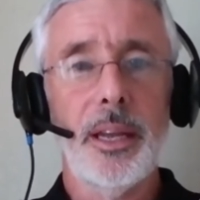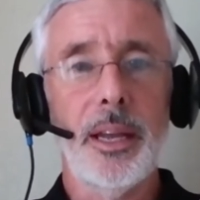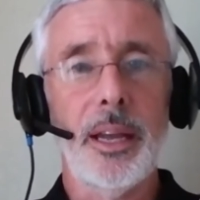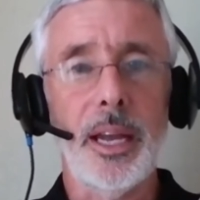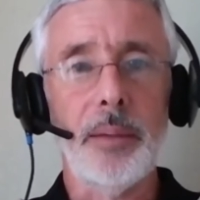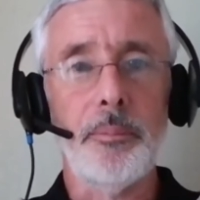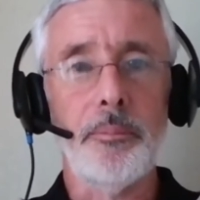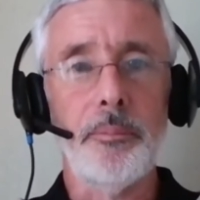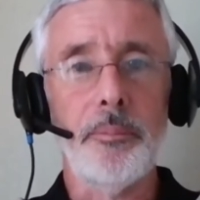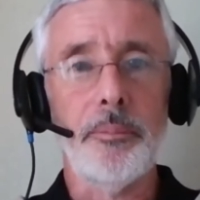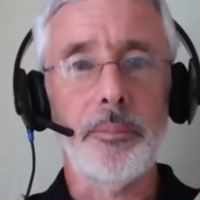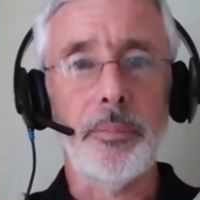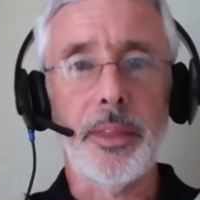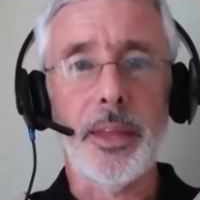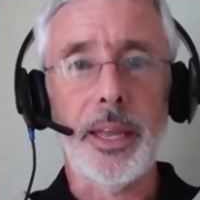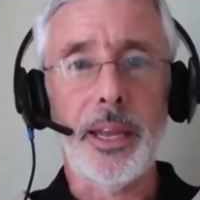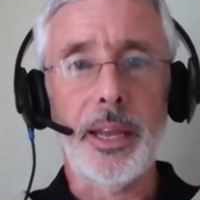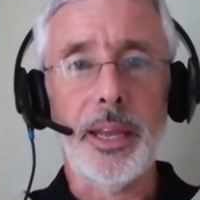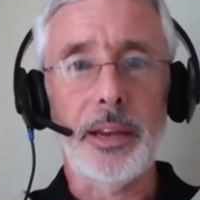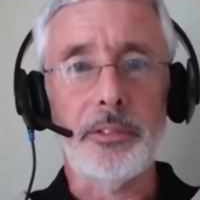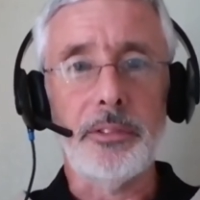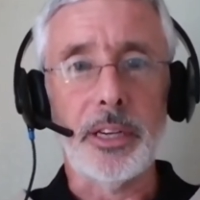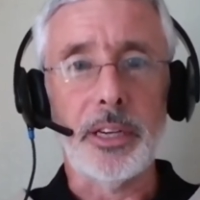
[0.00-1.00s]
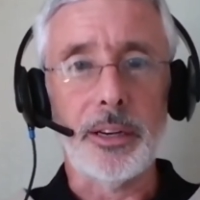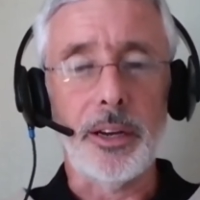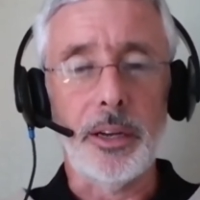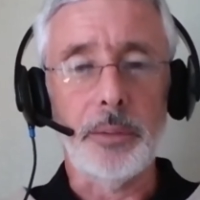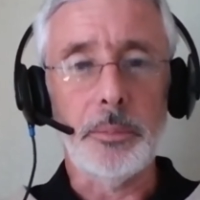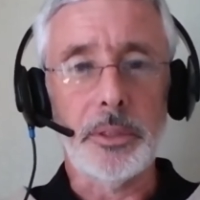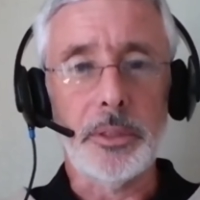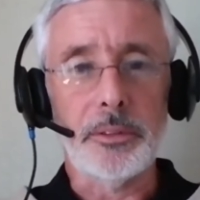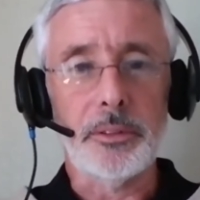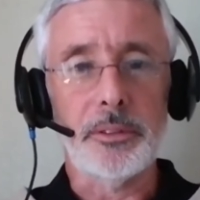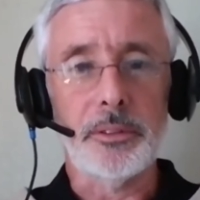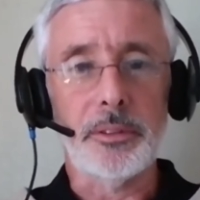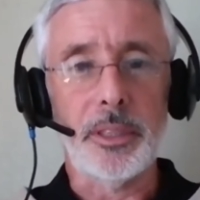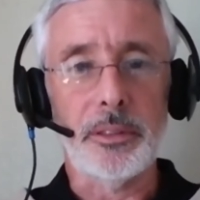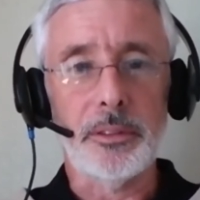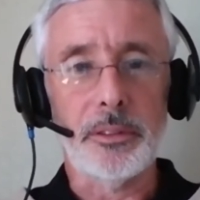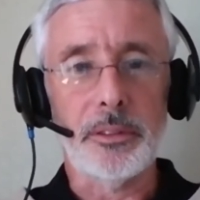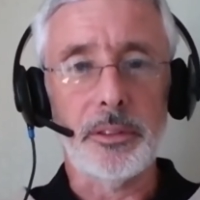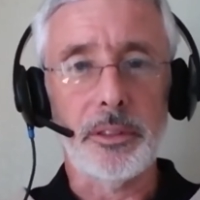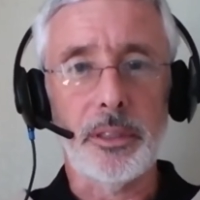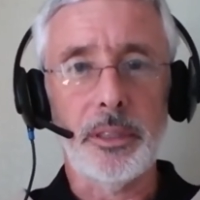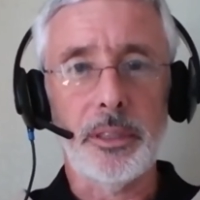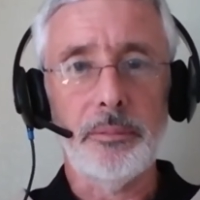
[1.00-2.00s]
Um, they have a climate
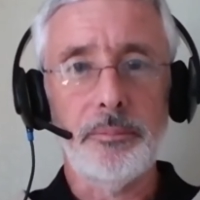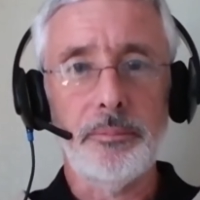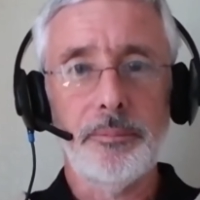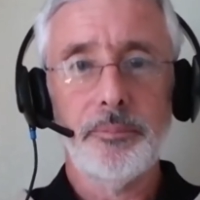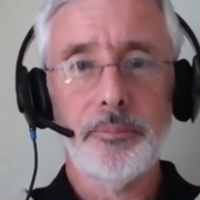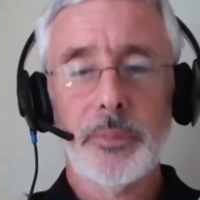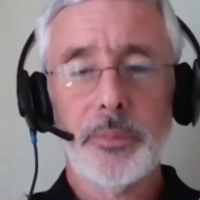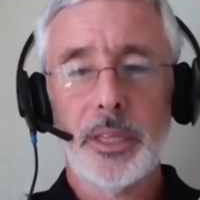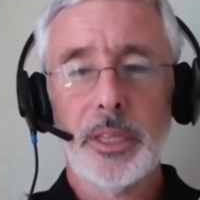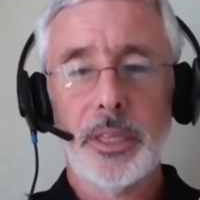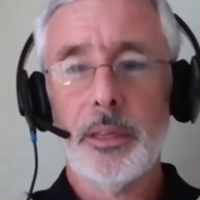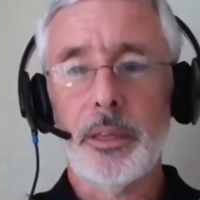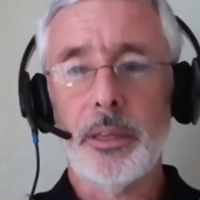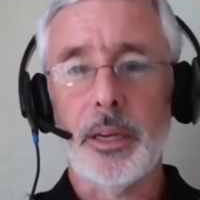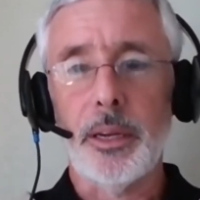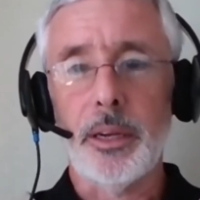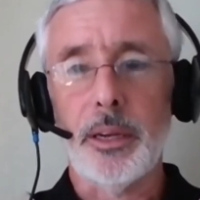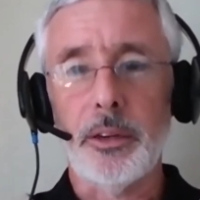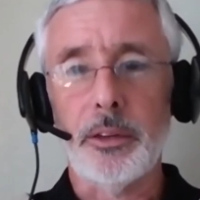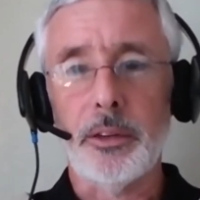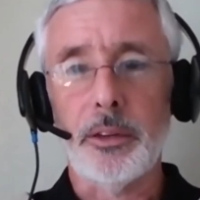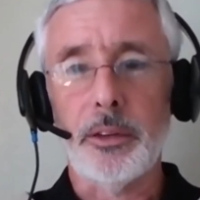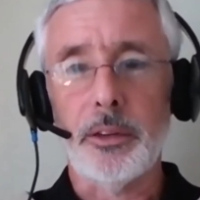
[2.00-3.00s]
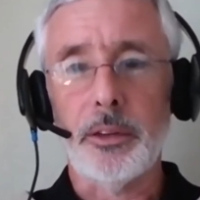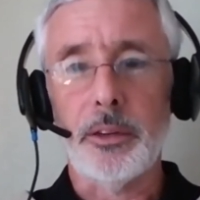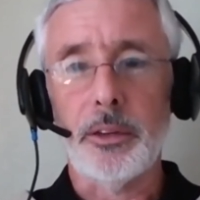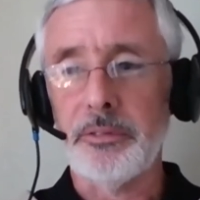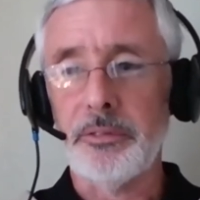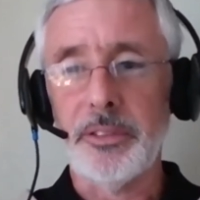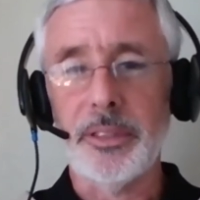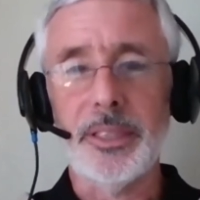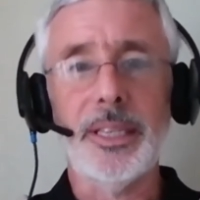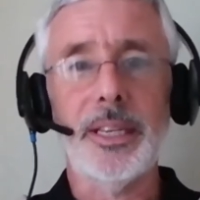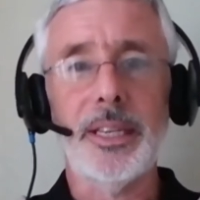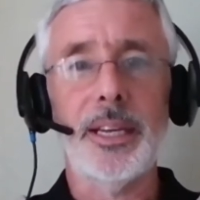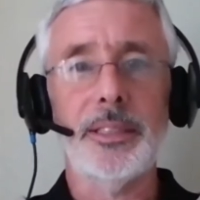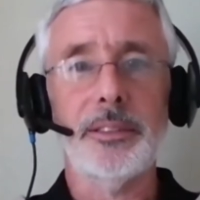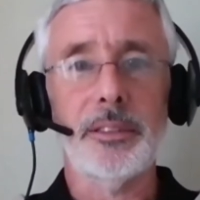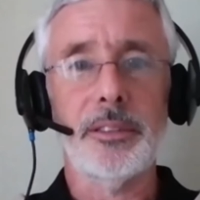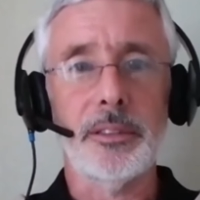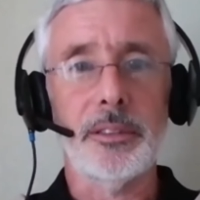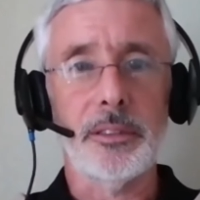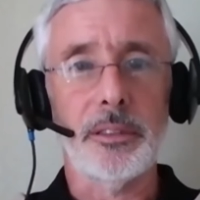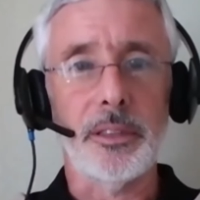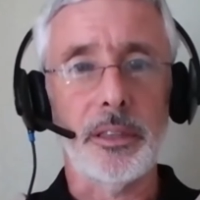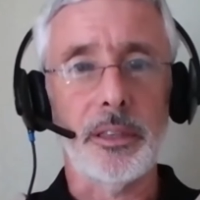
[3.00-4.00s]
center, uh,
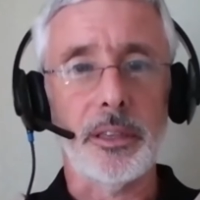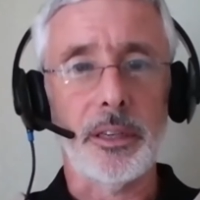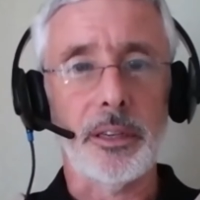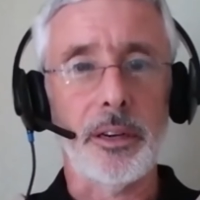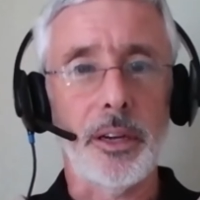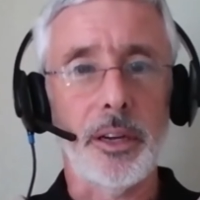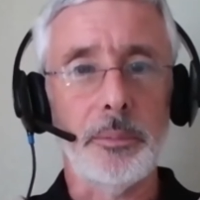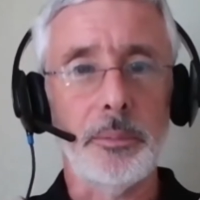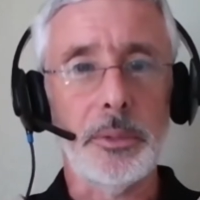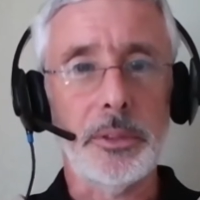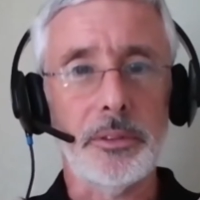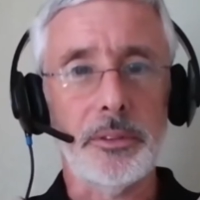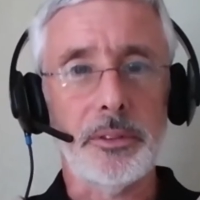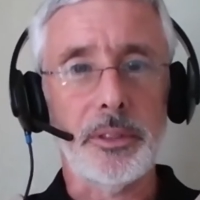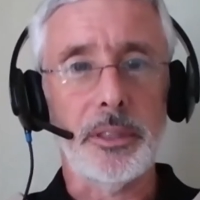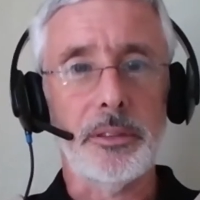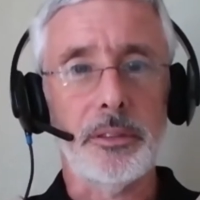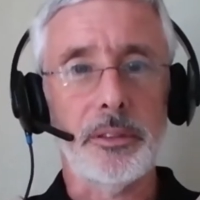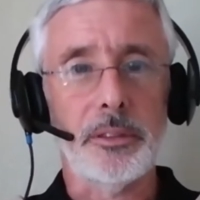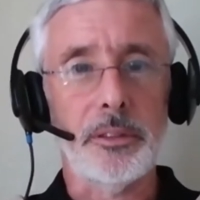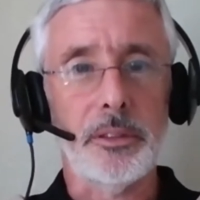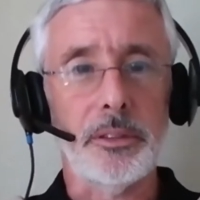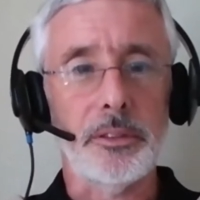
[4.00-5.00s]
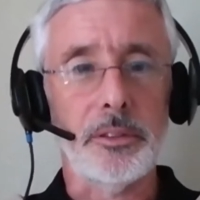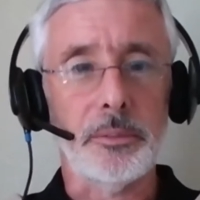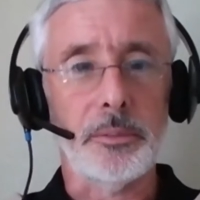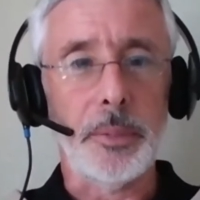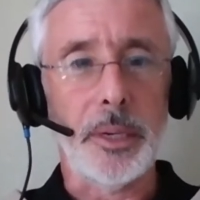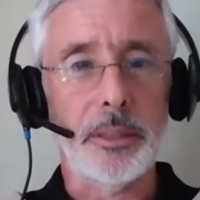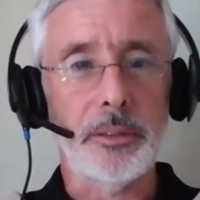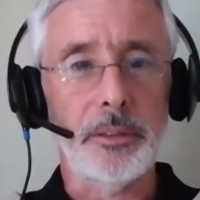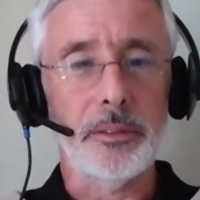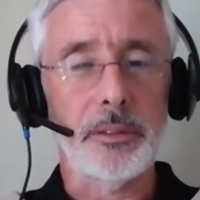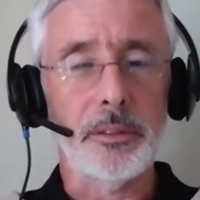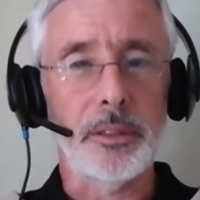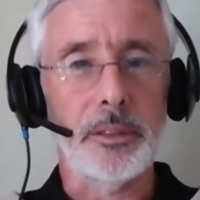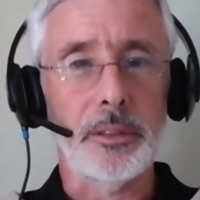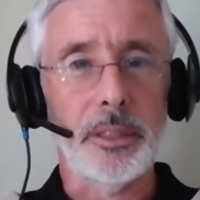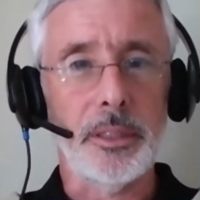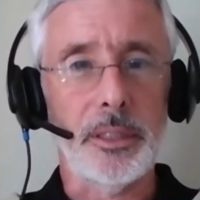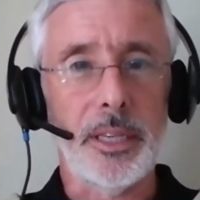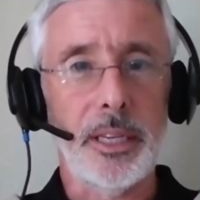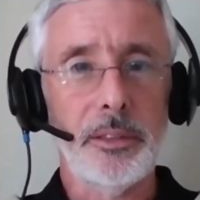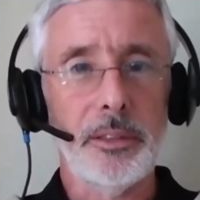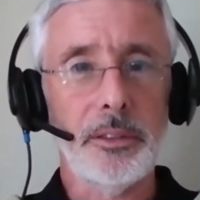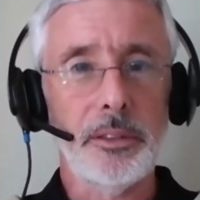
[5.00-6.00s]
affiliated uh, climate center that's based in the
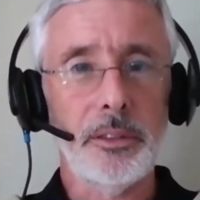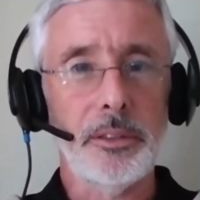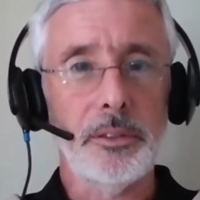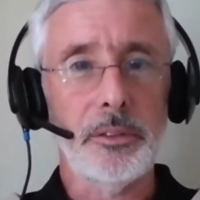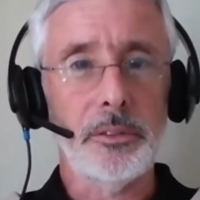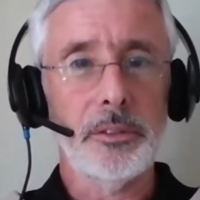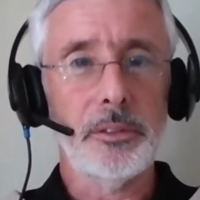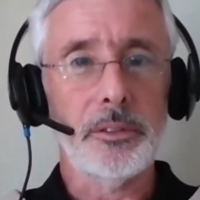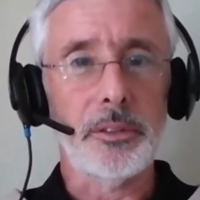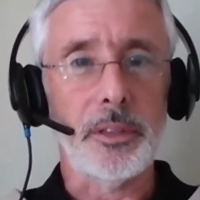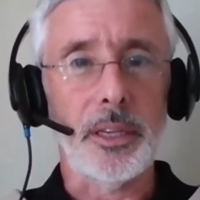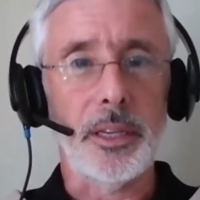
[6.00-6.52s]
Netherlands.